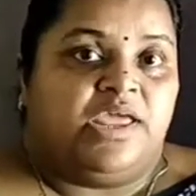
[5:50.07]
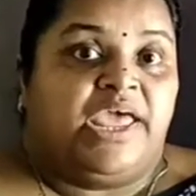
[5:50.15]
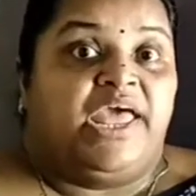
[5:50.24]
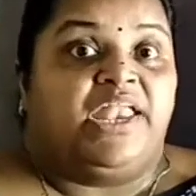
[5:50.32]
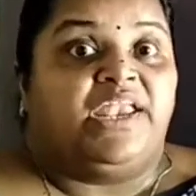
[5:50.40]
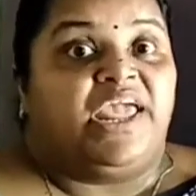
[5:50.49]

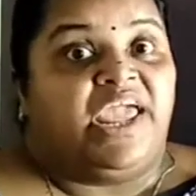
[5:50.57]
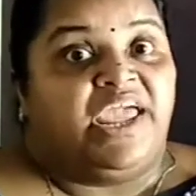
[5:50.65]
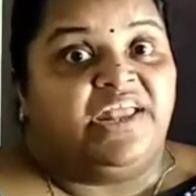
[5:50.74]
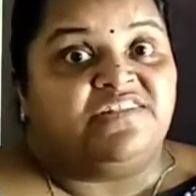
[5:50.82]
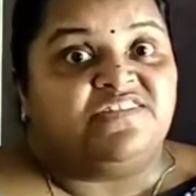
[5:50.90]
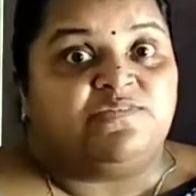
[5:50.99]
and
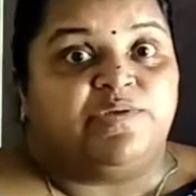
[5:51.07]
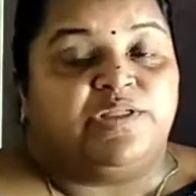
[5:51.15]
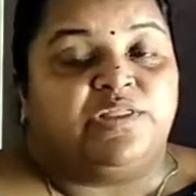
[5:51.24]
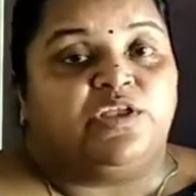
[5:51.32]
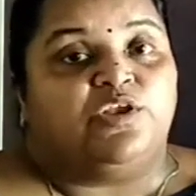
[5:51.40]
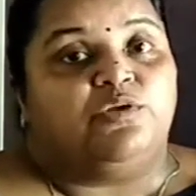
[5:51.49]
ends
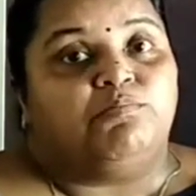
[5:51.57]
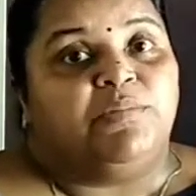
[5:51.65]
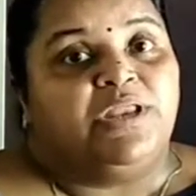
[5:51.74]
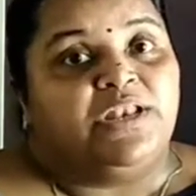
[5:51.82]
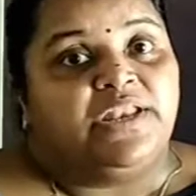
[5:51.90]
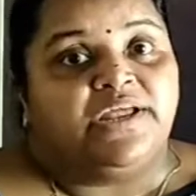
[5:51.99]
with
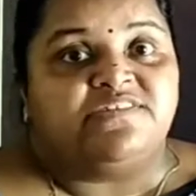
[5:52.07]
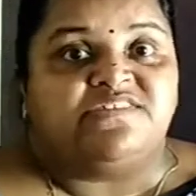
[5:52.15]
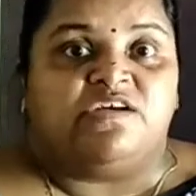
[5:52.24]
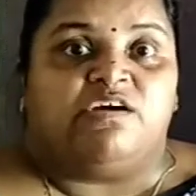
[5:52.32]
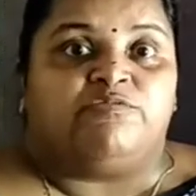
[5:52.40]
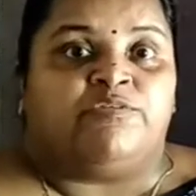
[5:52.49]
millions
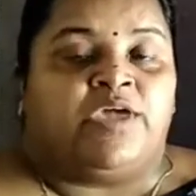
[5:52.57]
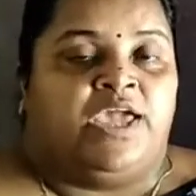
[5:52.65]
of